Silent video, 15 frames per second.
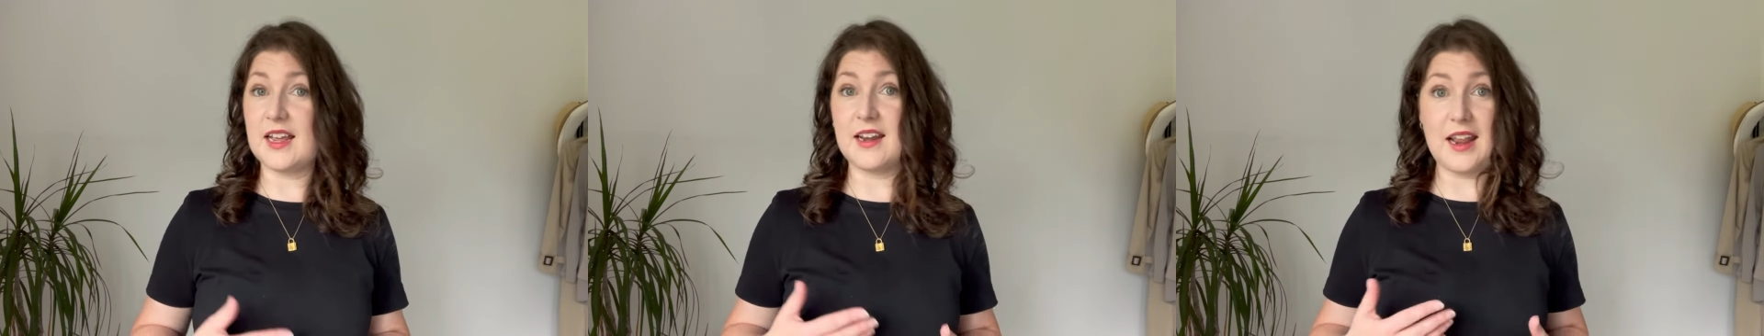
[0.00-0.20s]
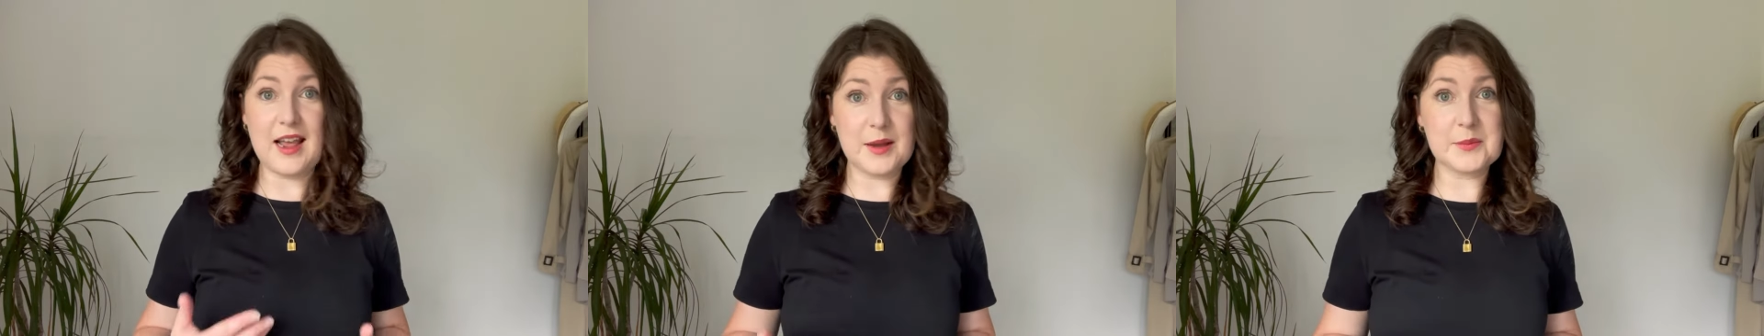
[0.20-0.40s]

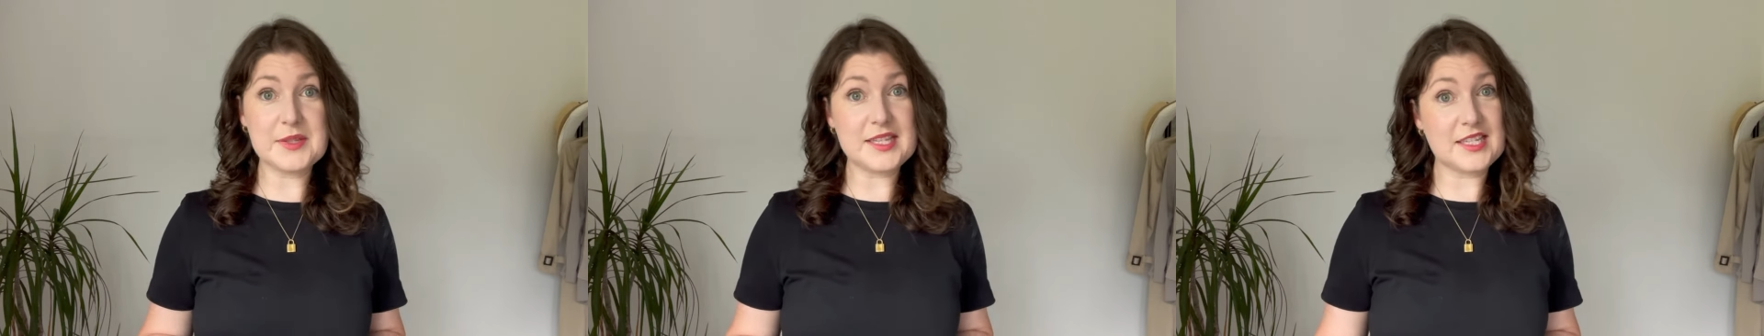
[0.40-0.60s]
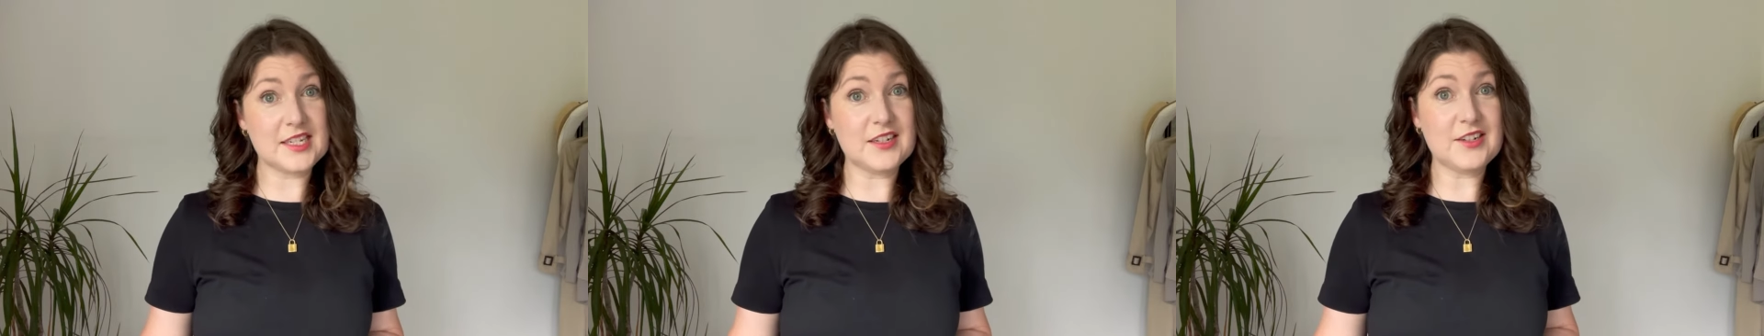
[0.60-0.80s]
and am
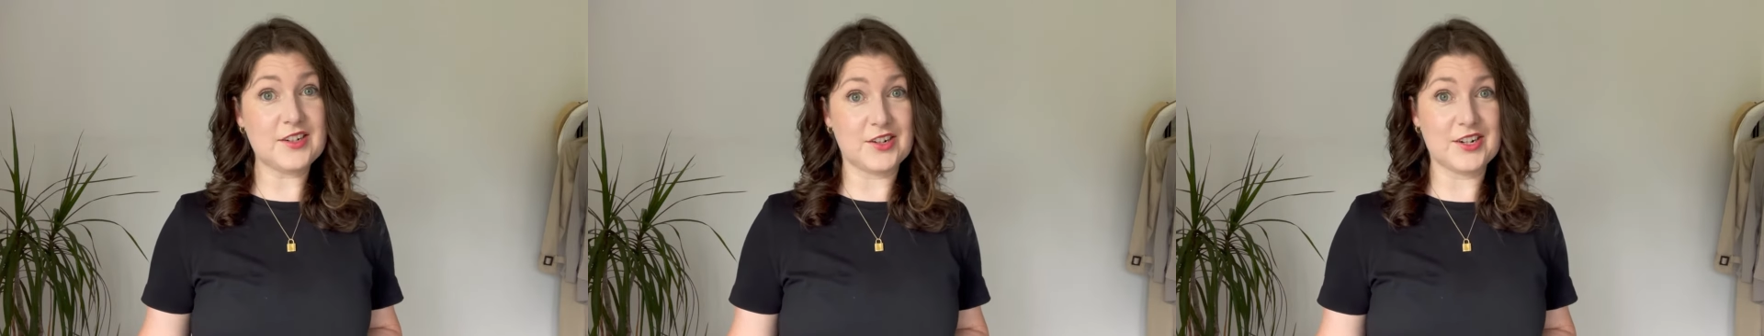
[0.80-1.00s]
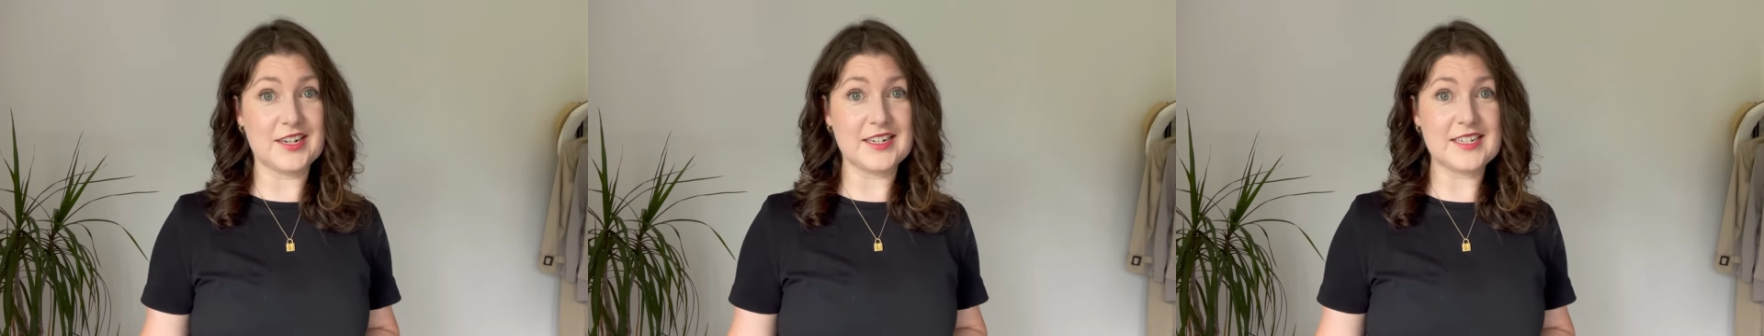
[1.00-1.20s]
still
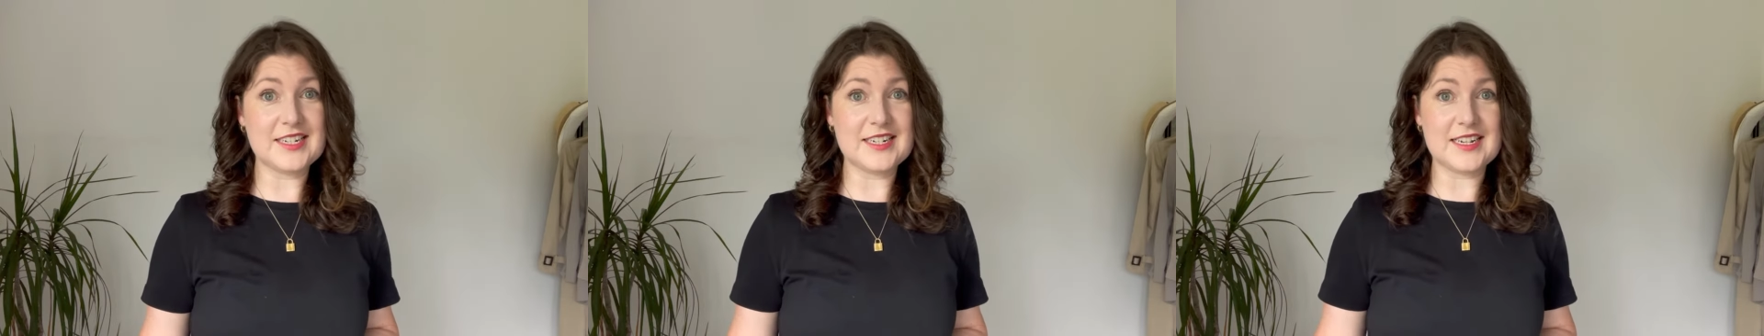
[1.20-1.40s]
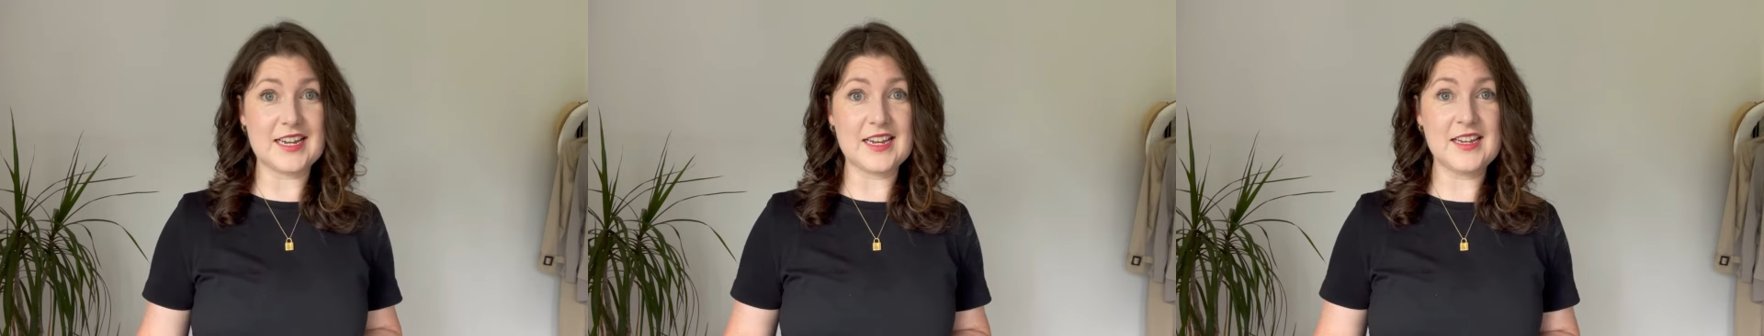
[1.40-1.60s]
learning
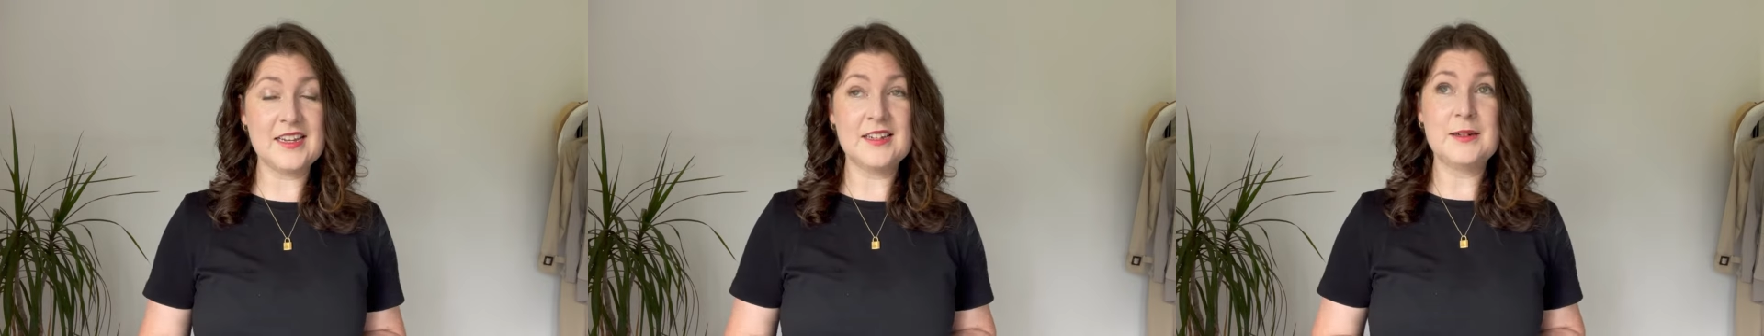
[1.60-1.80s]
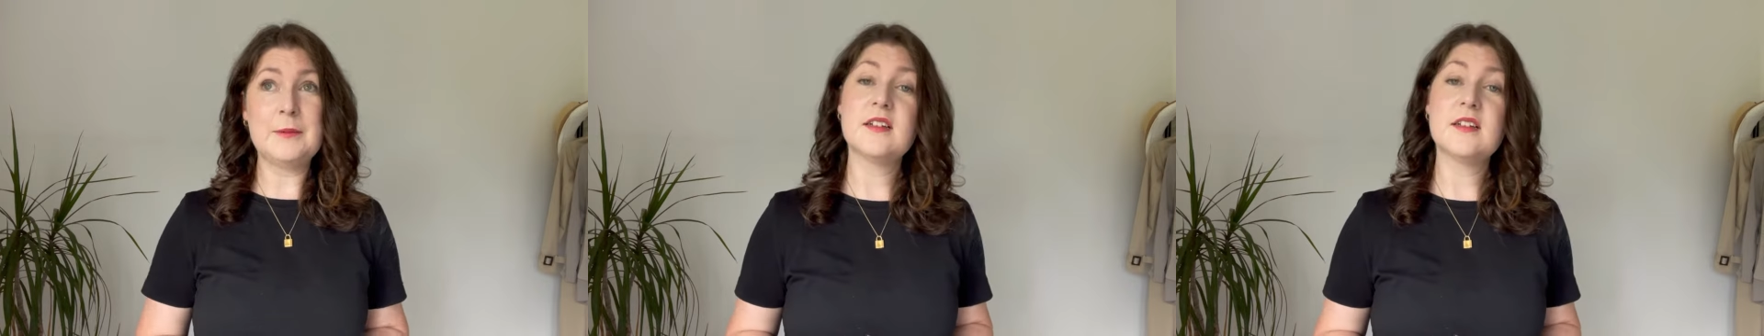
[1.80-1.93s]
today